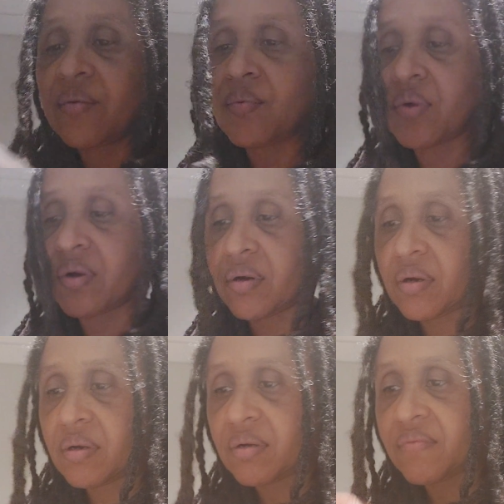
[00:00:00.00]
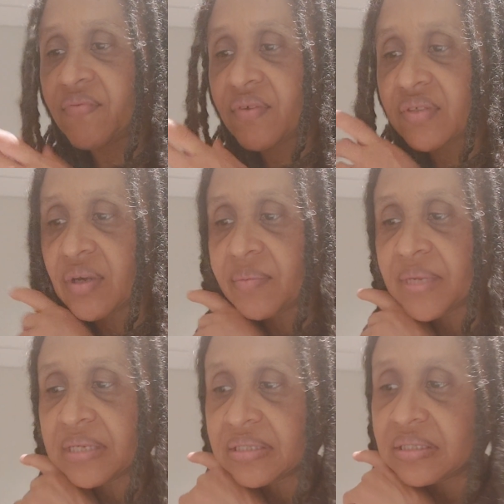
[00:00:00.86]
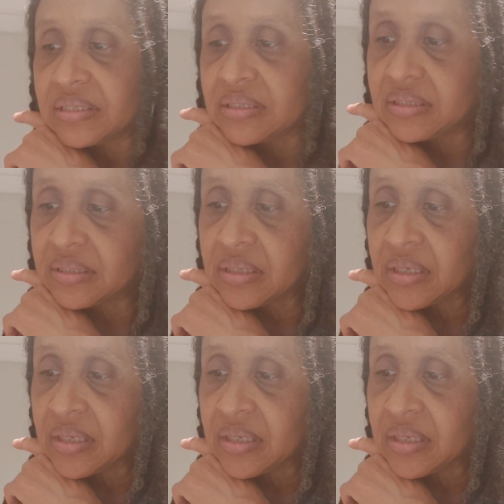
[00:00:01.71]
were for Psalm 19,